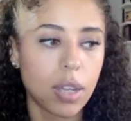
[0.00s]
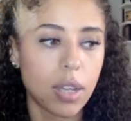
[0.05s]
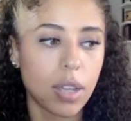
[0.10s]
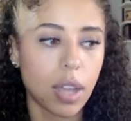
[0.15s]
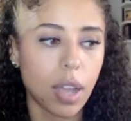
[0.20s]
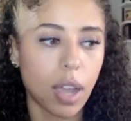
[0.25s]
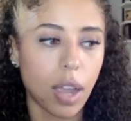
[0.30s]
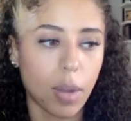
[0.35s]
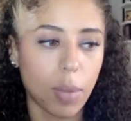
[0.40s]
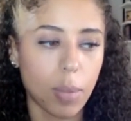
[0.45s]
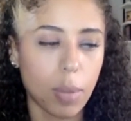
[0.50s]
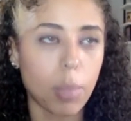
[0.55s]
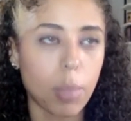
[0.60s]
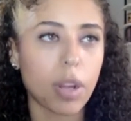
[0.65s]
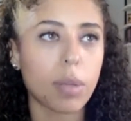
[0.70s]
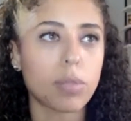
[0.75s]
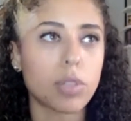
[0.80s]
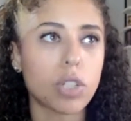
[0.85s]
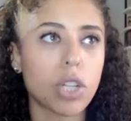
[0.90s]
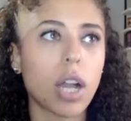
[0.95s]
I remember
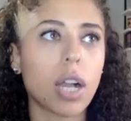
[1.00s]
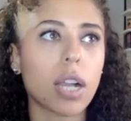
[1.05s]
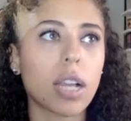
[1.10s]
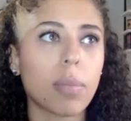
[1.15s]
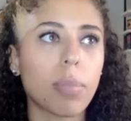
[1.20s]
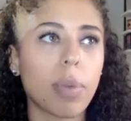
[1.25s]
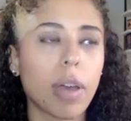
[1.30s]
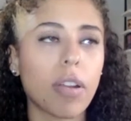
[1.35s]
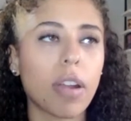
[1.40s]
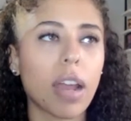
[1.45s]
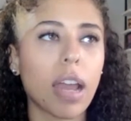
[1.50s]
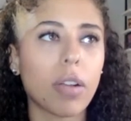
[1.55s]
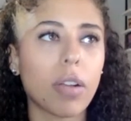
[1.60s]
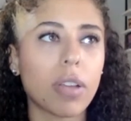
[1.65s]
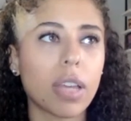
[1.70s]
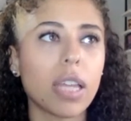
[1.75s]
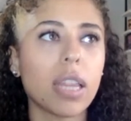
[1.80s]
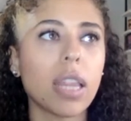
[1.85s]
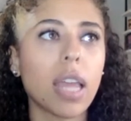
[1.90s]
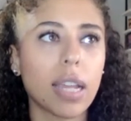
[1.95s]
him talking about how
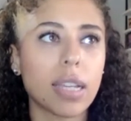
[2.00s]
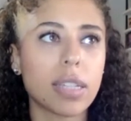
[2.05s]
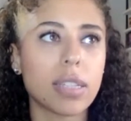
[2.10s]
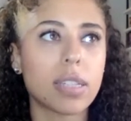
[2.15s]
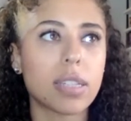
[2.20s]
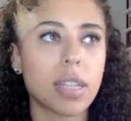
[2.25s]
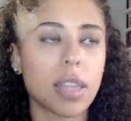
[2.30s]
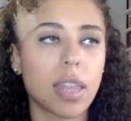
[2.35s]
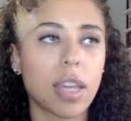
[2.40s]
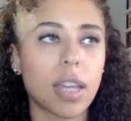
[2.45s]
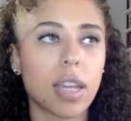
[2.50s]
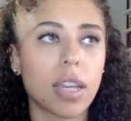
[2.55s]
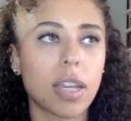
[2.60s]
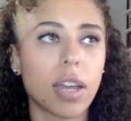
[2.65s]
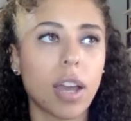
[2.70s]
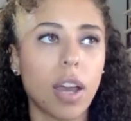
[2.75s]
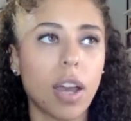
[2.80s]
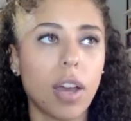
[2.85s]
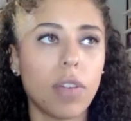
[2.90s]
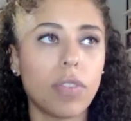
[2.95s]
he likes to think
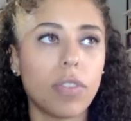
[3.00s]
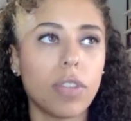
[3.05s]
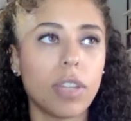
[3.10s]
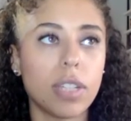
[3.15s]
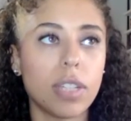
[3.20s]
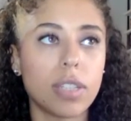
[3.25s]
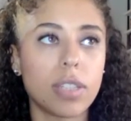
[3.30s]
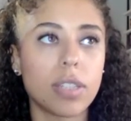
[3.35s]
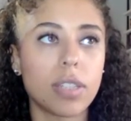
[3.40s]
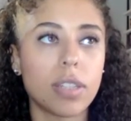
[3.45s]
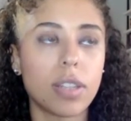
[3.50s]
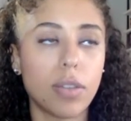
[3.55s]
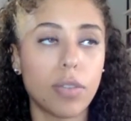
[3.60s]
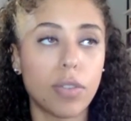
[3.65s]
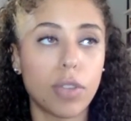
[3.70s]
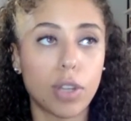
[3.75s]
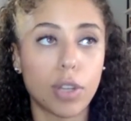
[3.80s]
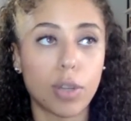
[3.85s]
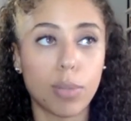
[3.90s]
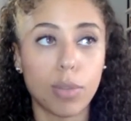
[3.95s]
of the
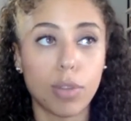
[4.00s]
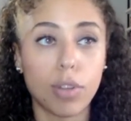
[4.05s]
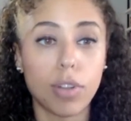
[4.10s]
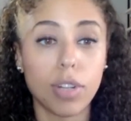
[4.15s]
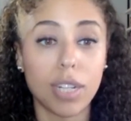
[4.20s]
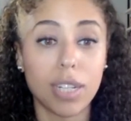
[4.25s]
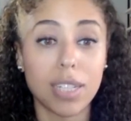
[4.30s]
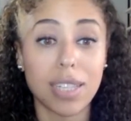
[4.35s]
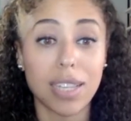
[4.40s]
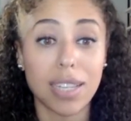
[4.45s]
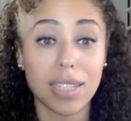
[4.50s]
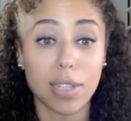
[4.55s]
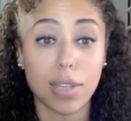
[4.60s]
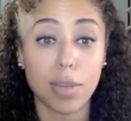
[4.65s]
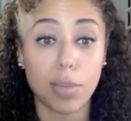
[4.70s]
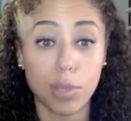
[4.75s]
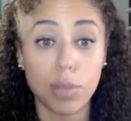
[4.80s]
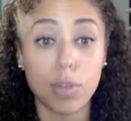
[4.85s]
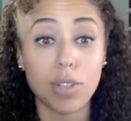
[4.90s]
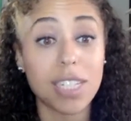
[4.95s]
communities as
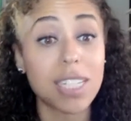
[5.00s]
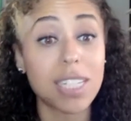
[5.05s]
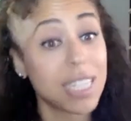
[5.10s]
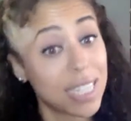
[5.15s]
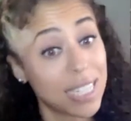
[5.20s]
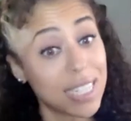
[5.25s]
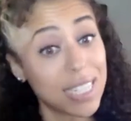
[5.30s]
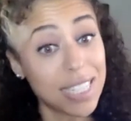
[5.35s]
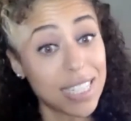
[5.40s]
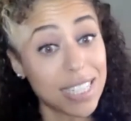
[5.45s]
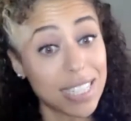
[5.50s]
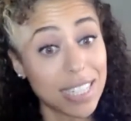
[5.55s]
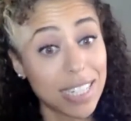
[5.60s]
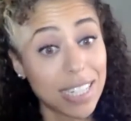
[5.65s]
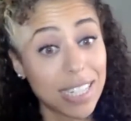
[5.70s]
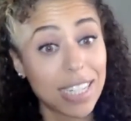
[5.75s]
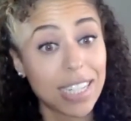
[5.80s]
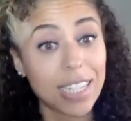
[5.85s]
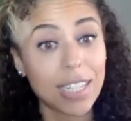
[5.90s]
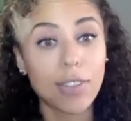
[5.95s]
communities. You